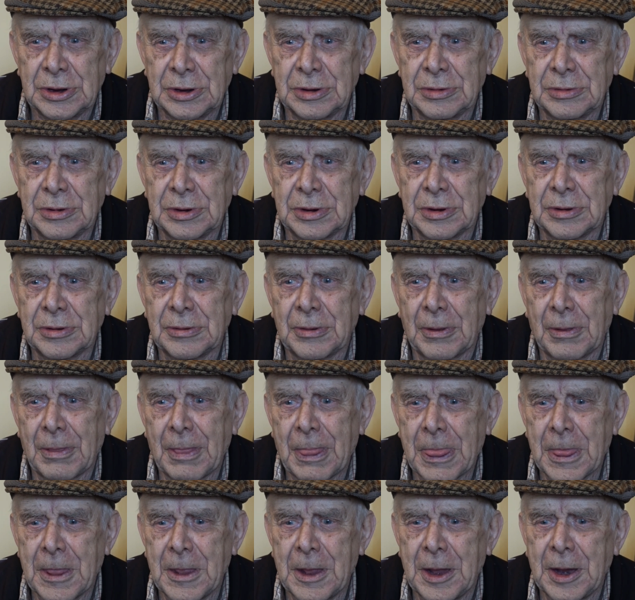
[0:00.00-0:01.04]

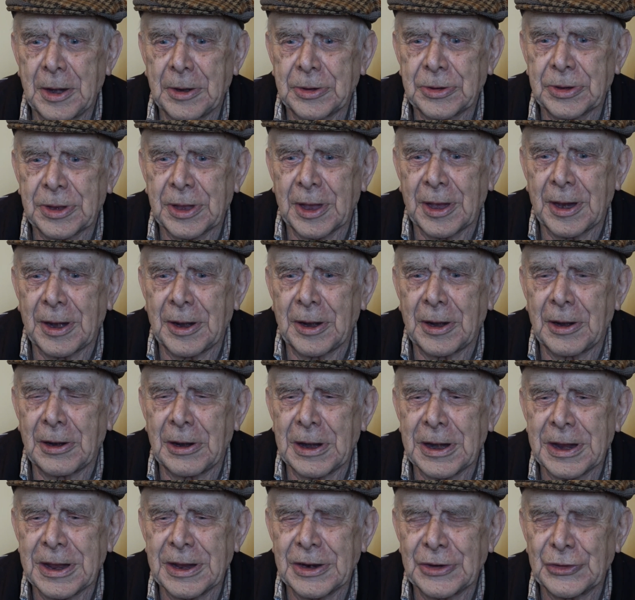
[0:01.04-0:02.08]
And it
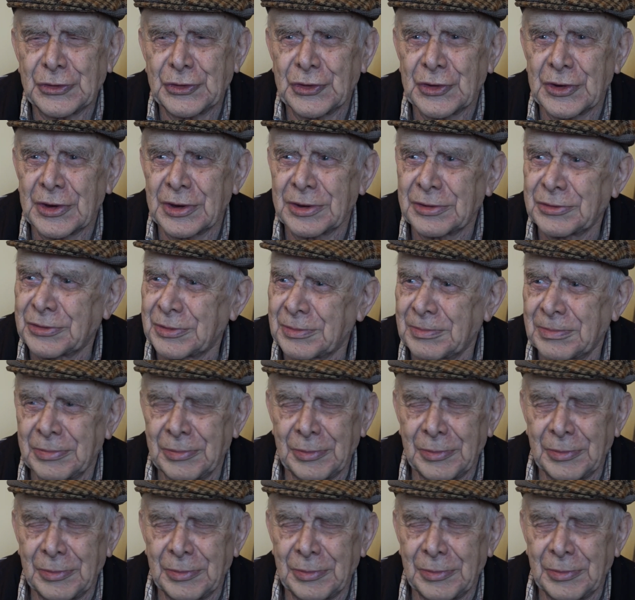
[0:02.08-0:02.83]
can lead you